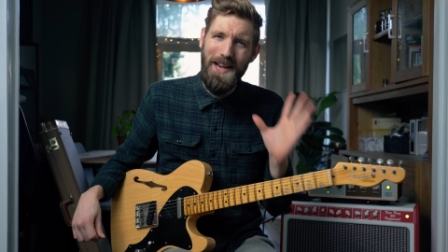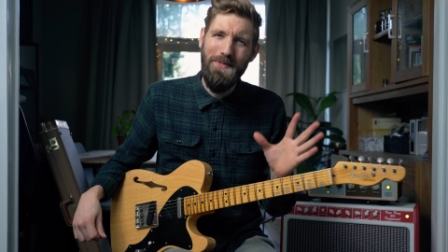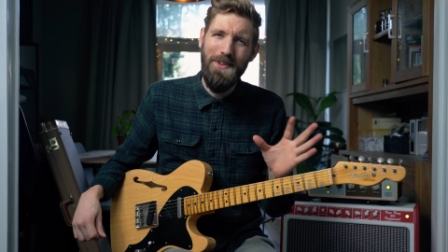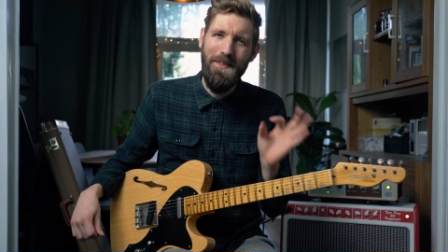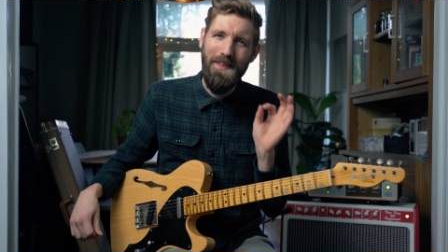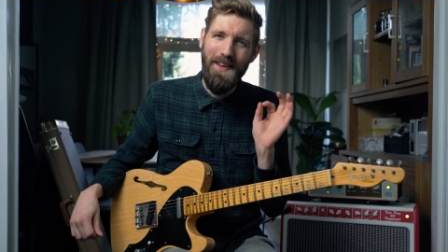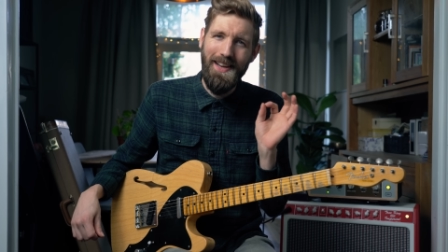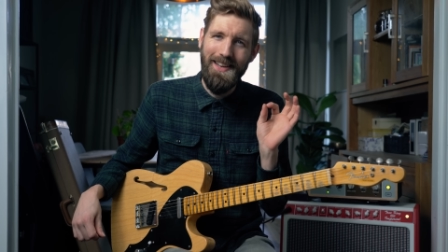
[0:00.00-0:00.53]

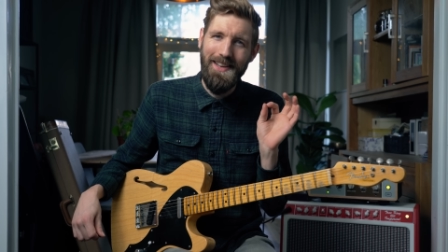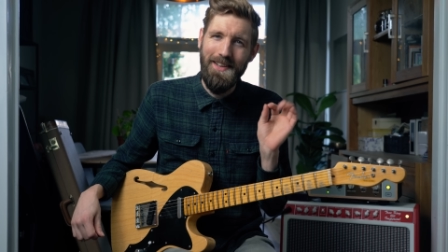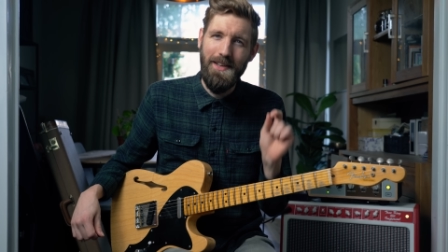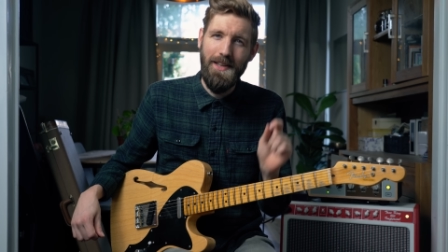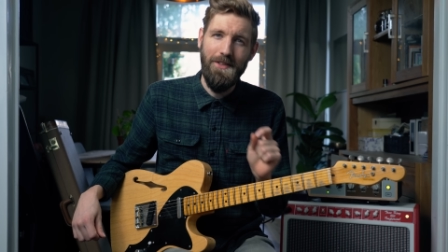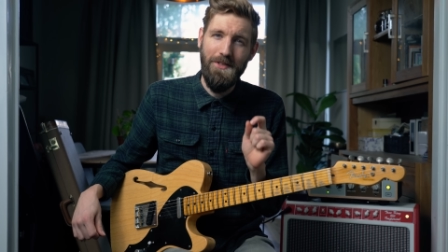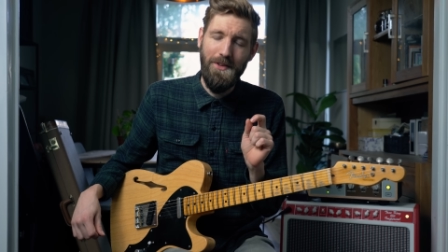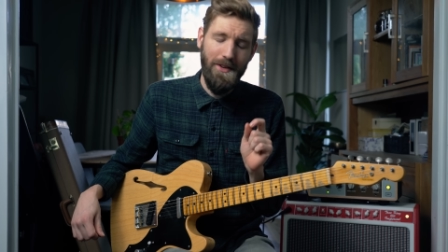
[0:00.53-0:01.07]
Everything
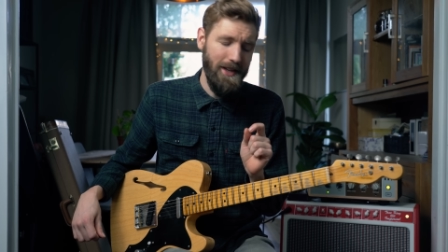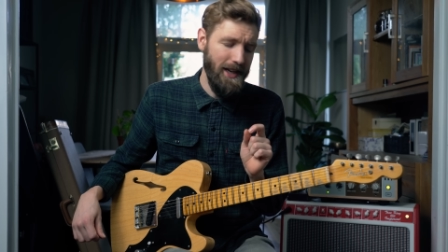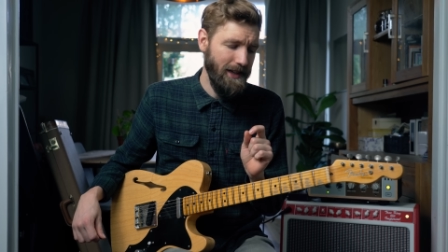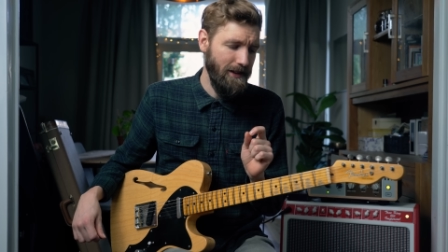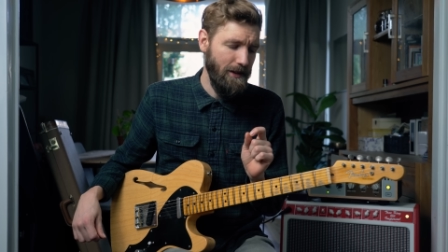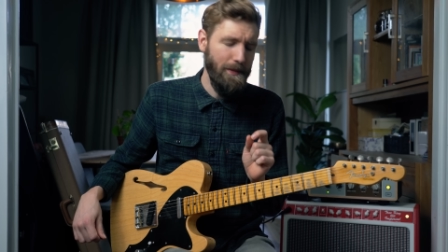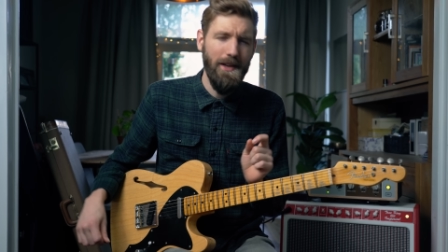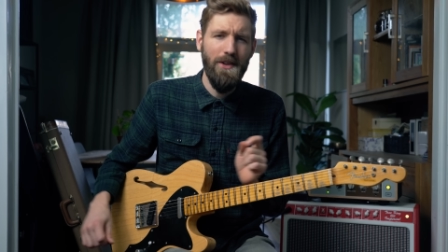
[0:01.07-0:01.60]
is
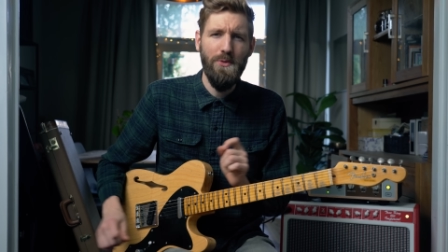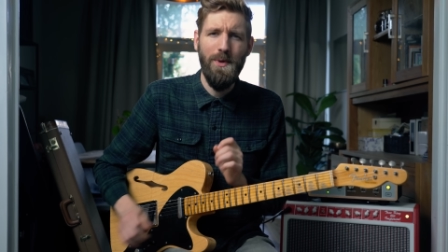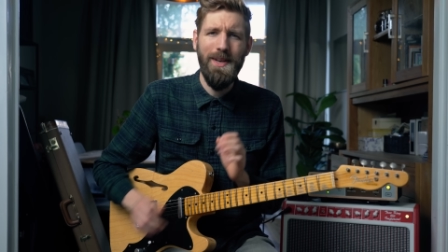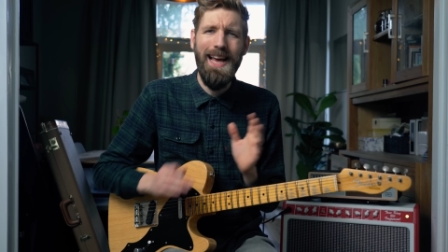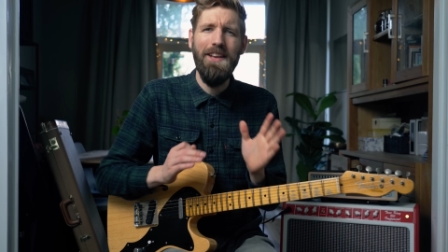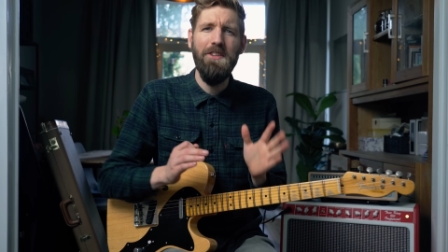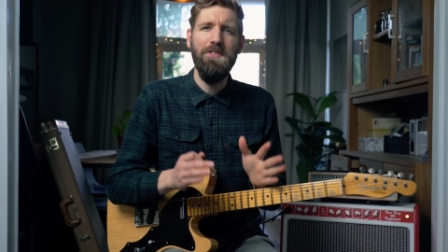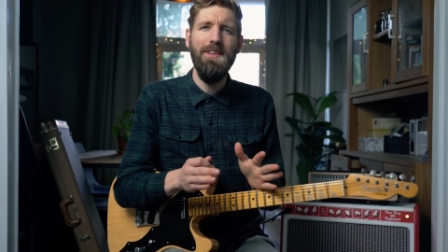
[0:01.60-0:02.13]
connected because when
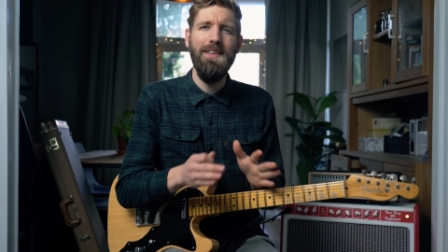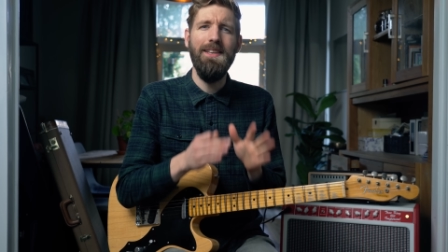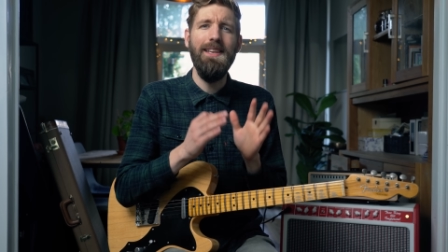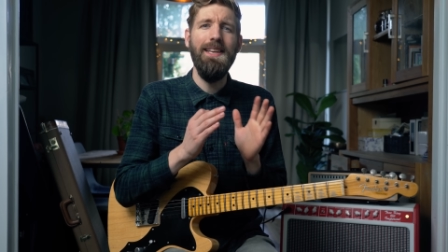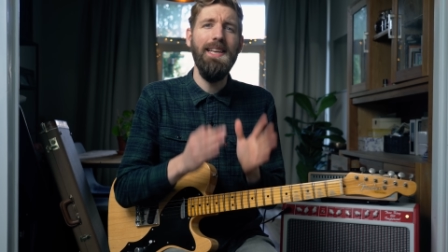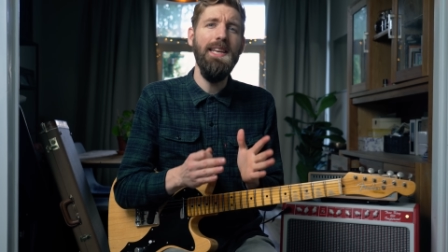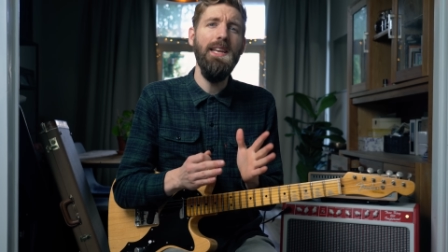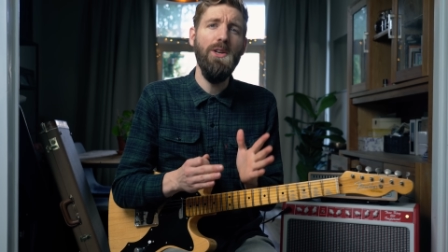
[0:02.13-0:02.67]
I see an
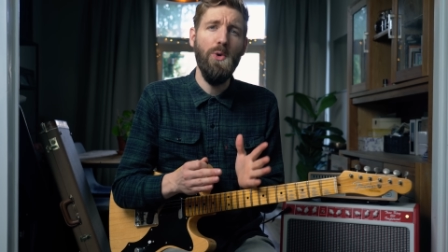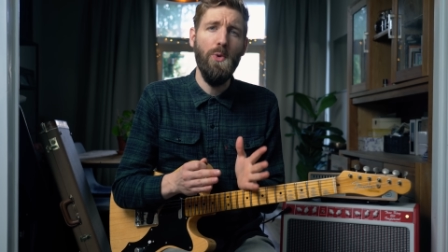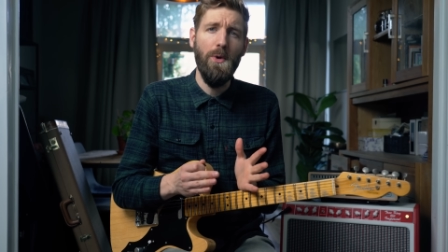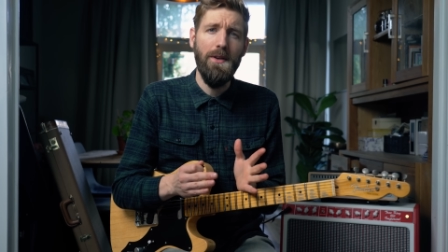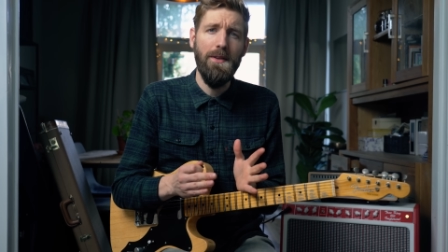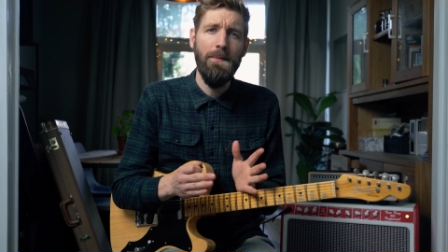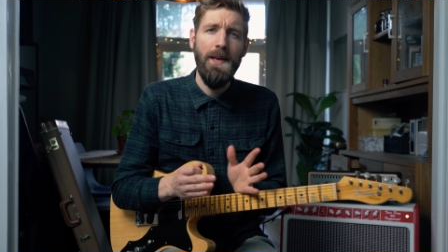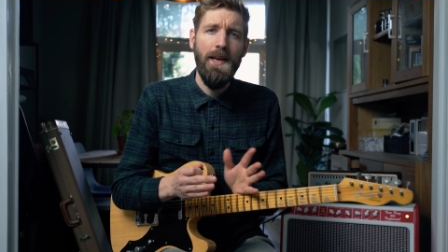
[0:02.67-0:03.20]
E
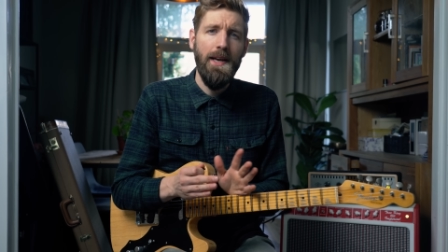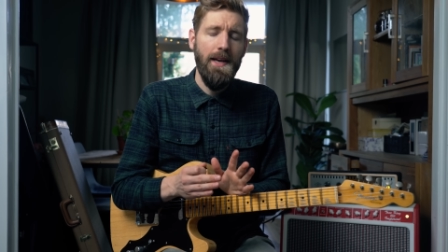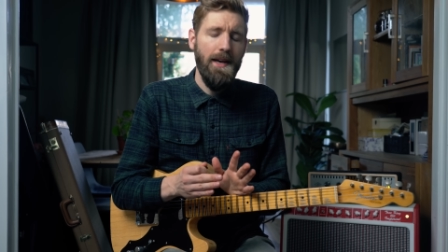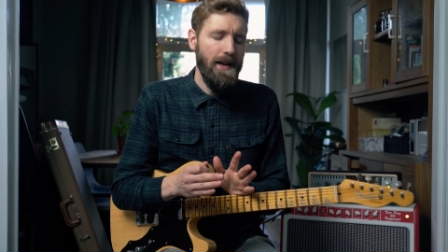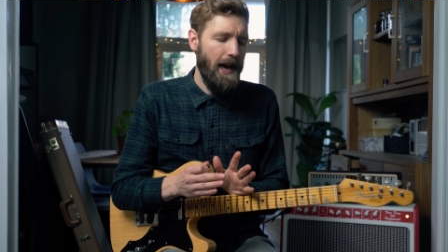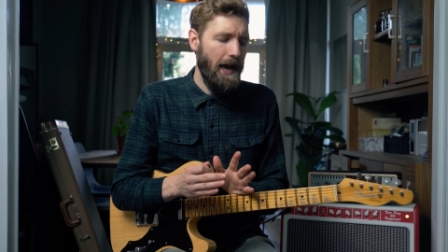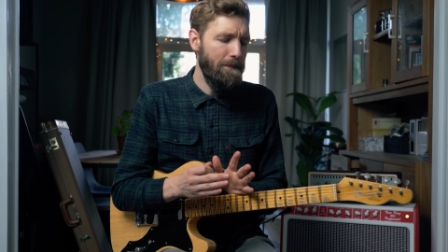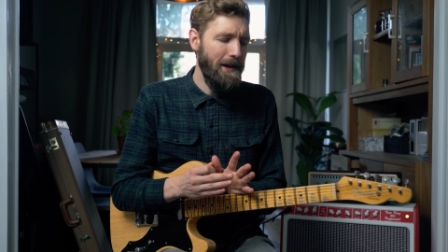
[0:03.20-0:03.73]
chord,
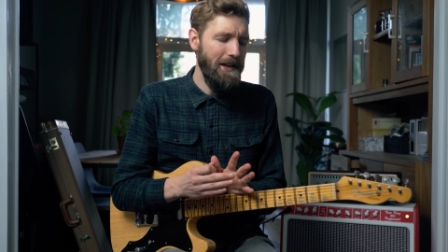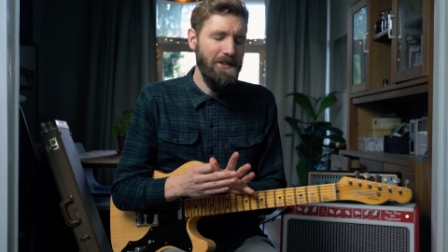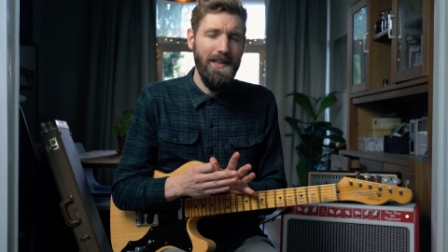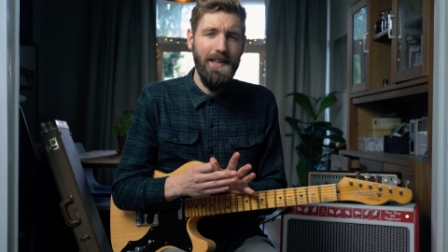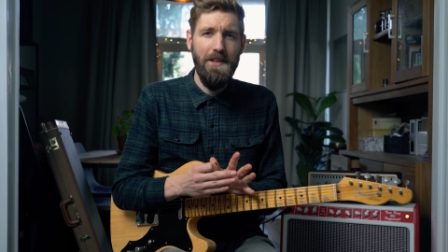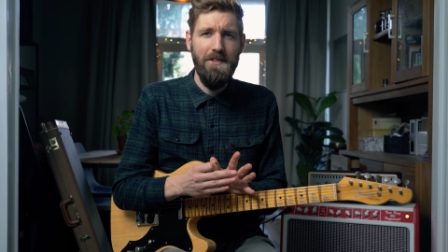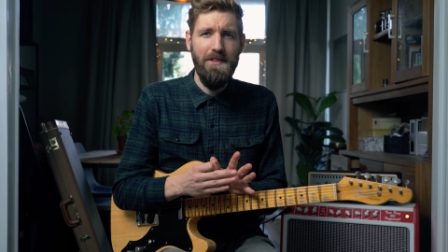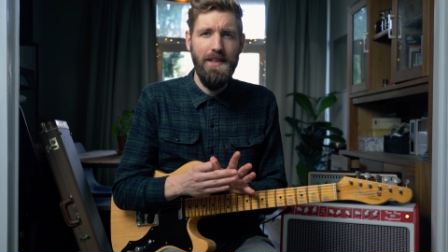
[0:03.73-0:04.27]
I
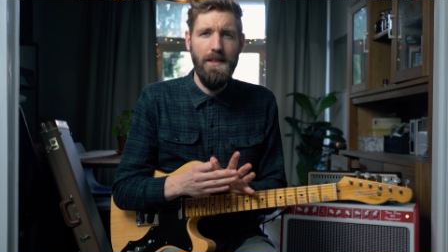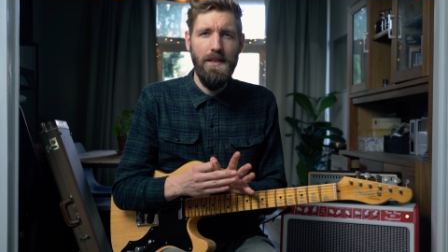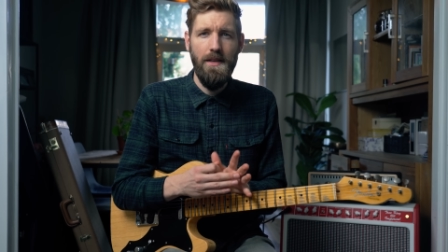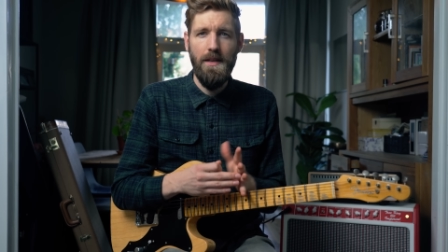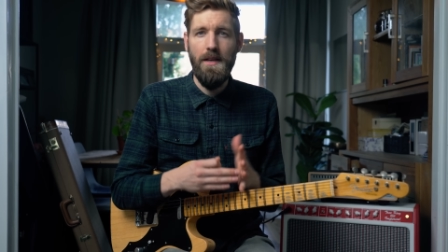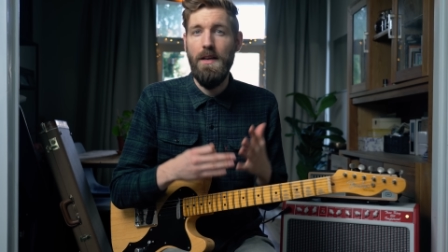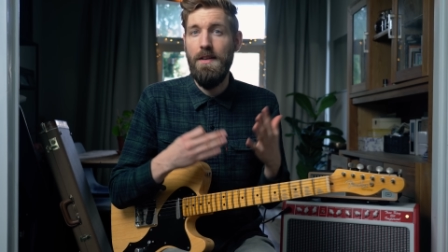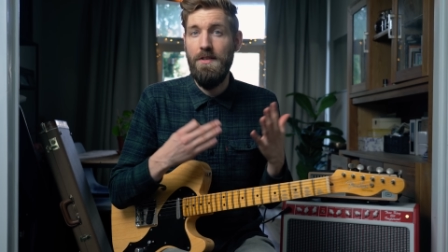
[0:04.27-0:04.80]
basically
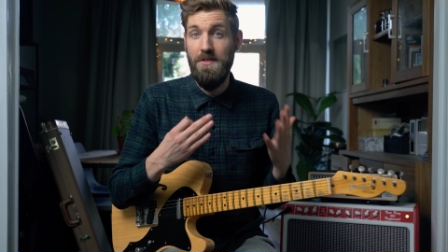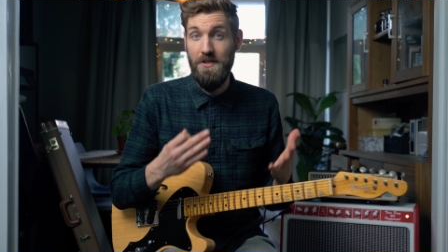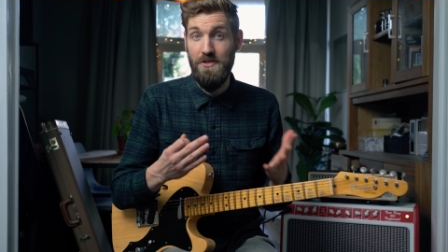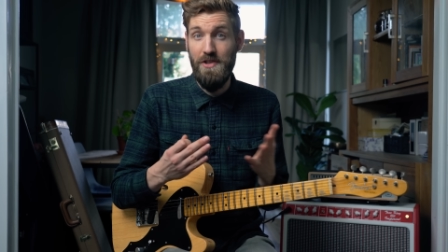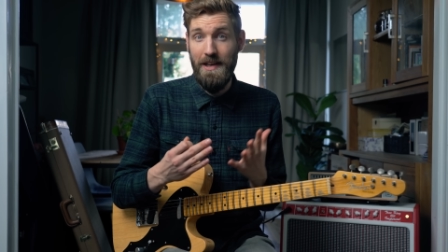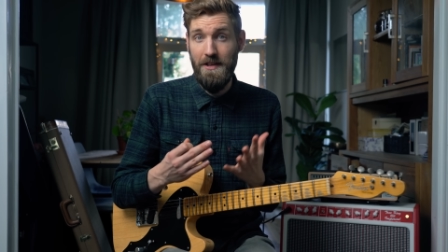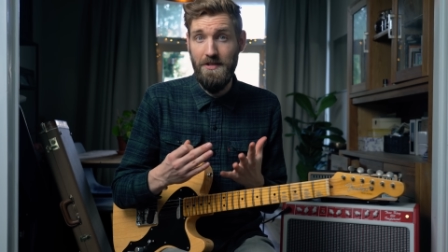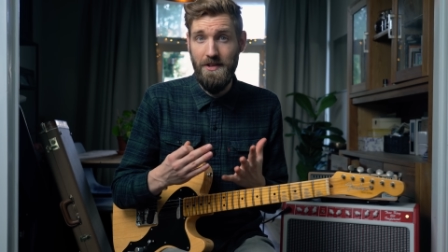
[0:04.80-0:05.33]
see a
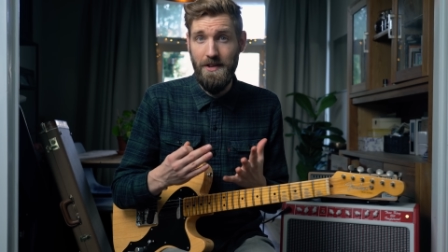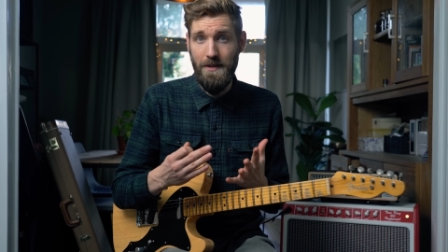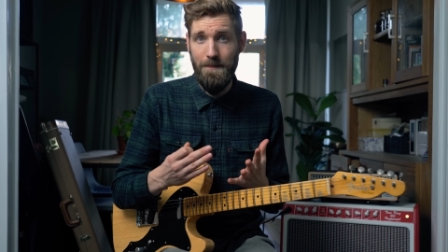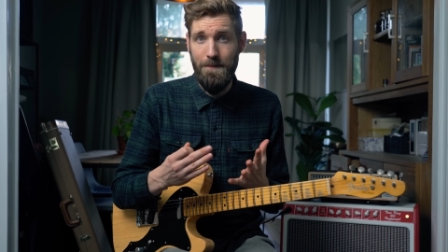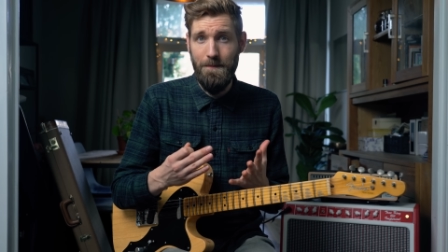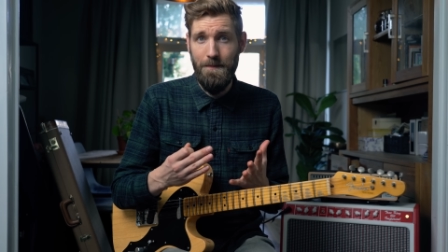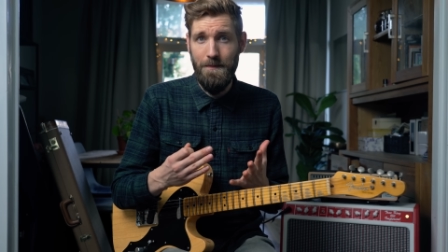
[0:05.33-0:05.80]
suggestion.